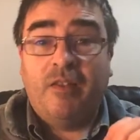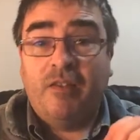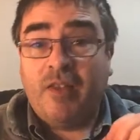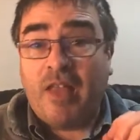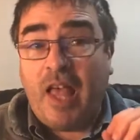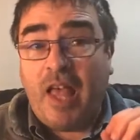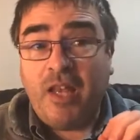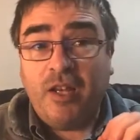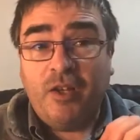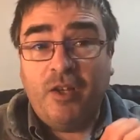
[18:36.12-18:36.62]

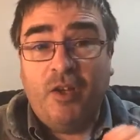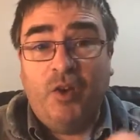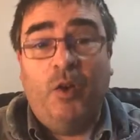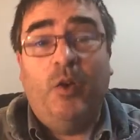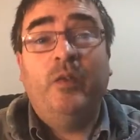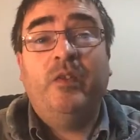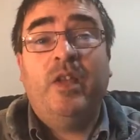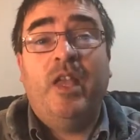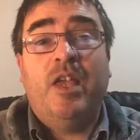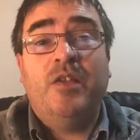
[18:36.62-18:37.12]
and if they
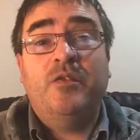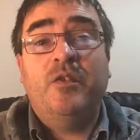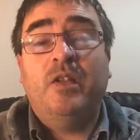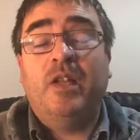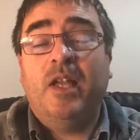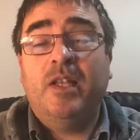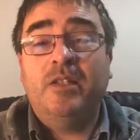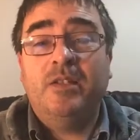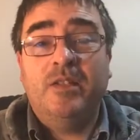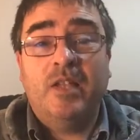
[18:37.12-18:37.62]
had
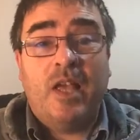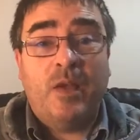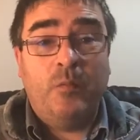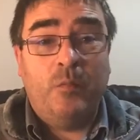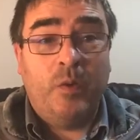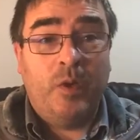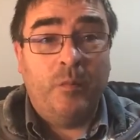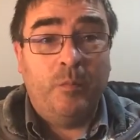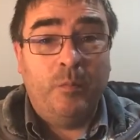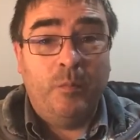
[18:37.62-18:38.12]
caught the
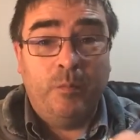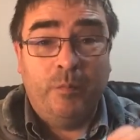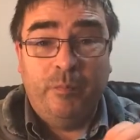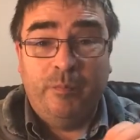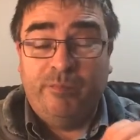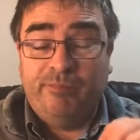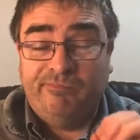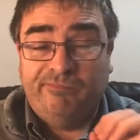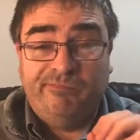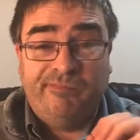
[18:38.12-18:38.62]
Israelites, that
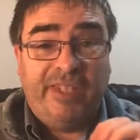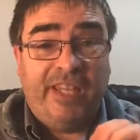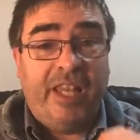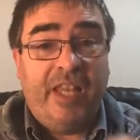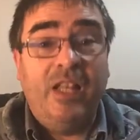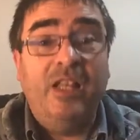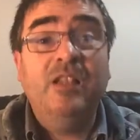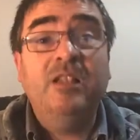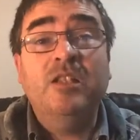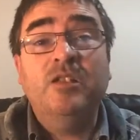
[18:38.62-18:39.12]
would have
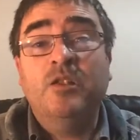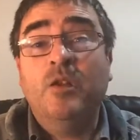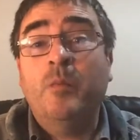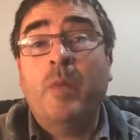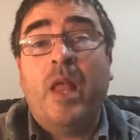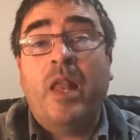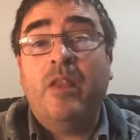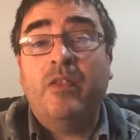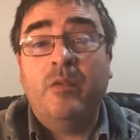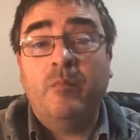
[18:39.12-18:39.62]

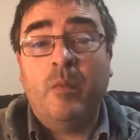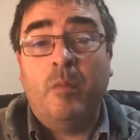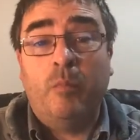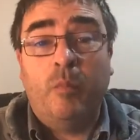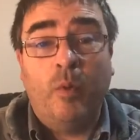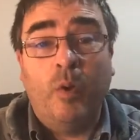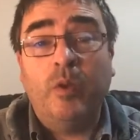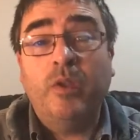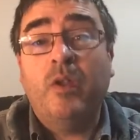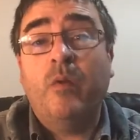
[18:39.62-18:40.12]
killed so
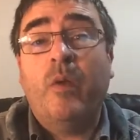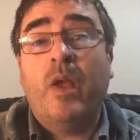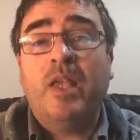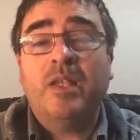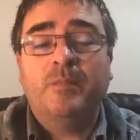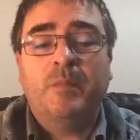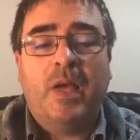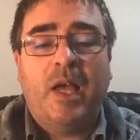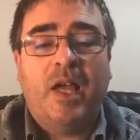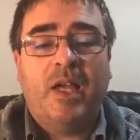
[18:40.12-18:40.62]
many of them and
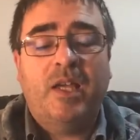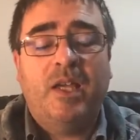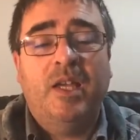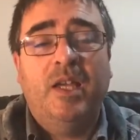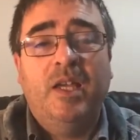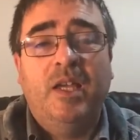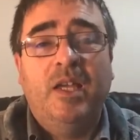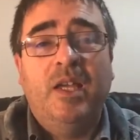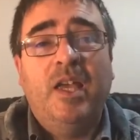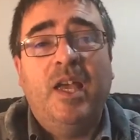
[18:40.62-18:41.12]
brought the rest
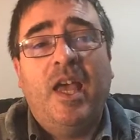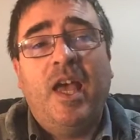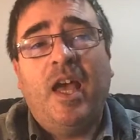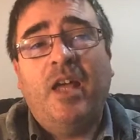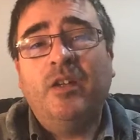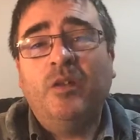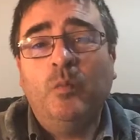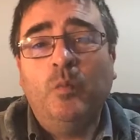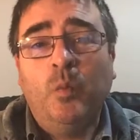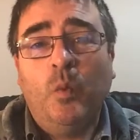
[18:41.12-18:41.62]
back.
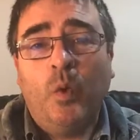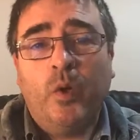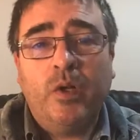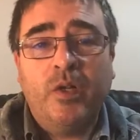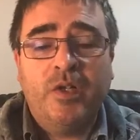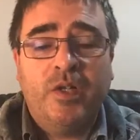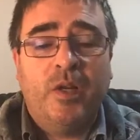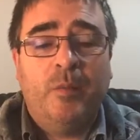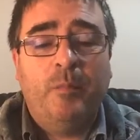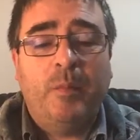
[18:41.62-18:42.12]
And
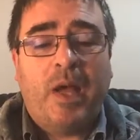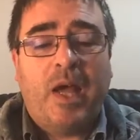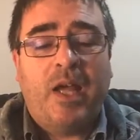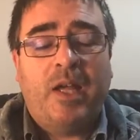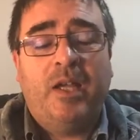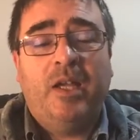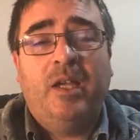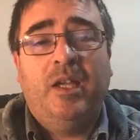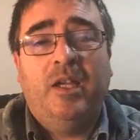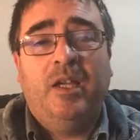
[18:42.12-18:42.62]
the waters
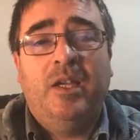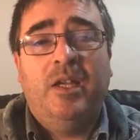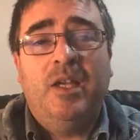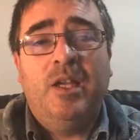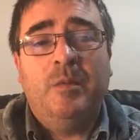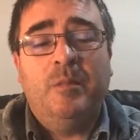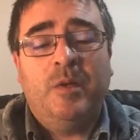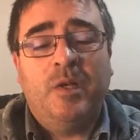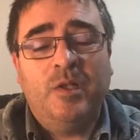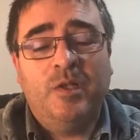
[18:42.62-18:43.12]
come
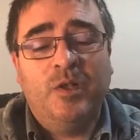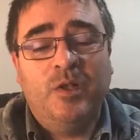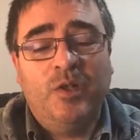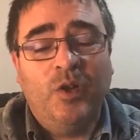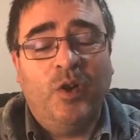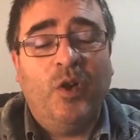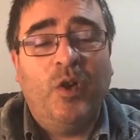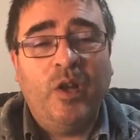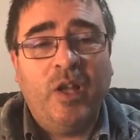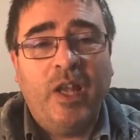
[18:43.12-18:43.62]
back
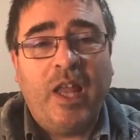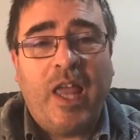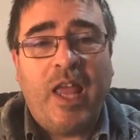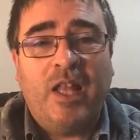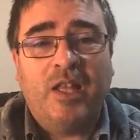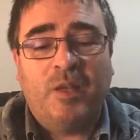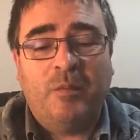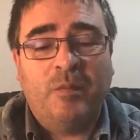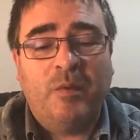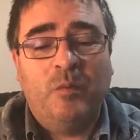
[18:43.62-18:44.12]
because
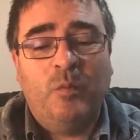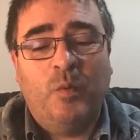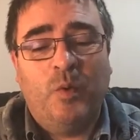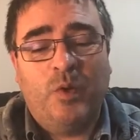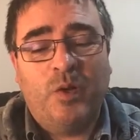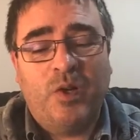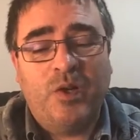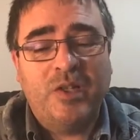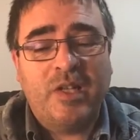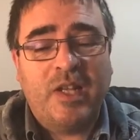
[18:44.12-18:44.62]
God had held
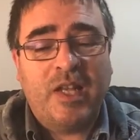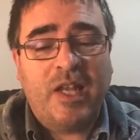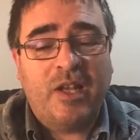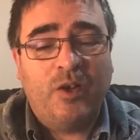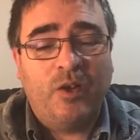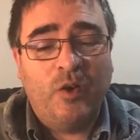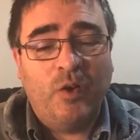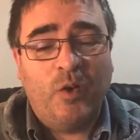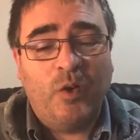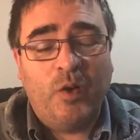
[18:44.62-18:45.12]
up the
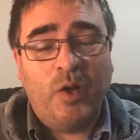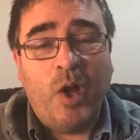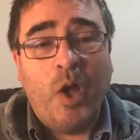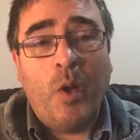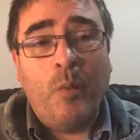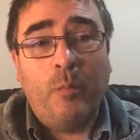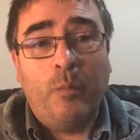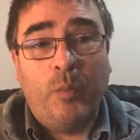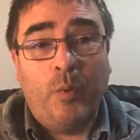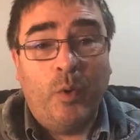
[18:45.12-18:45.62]
waters, and then
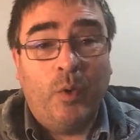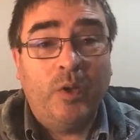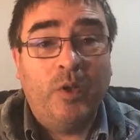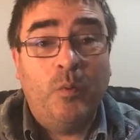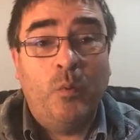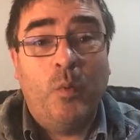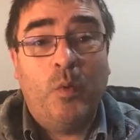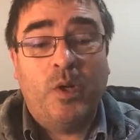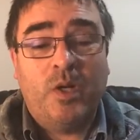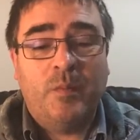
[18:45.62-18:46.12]
God
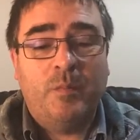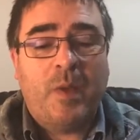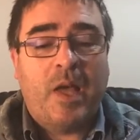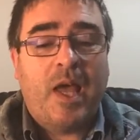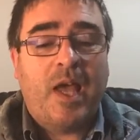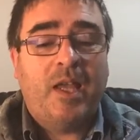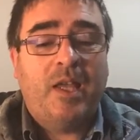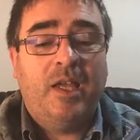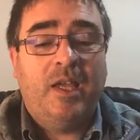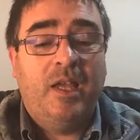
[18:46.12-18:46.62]
brought the
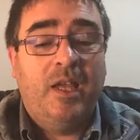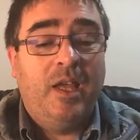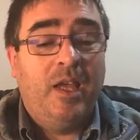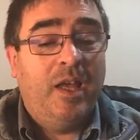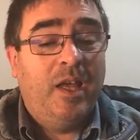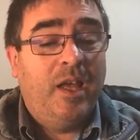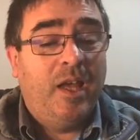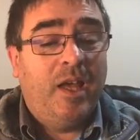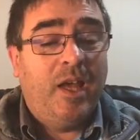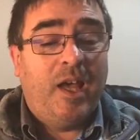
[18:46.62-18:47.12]
waters
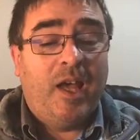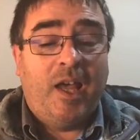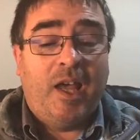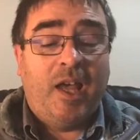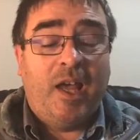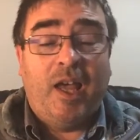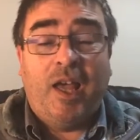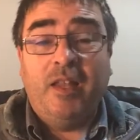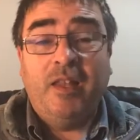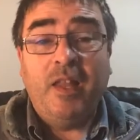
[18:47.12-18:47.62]
back.
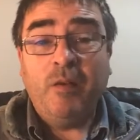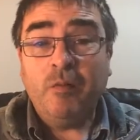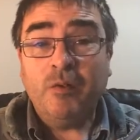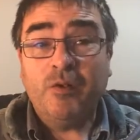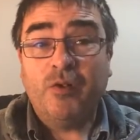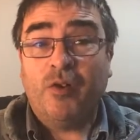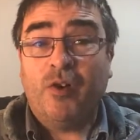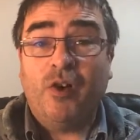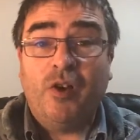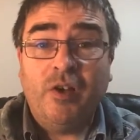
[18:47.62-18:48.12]

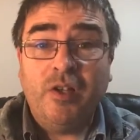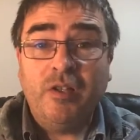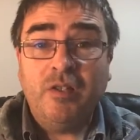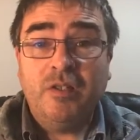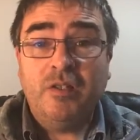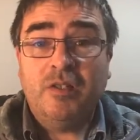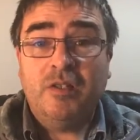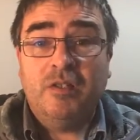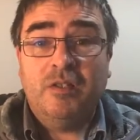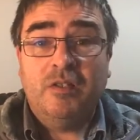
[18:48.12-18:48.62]
And they were
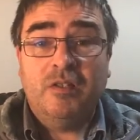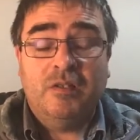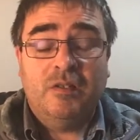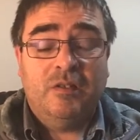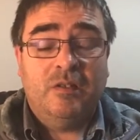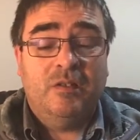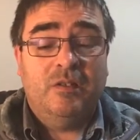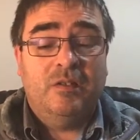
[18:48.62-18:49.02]
drowned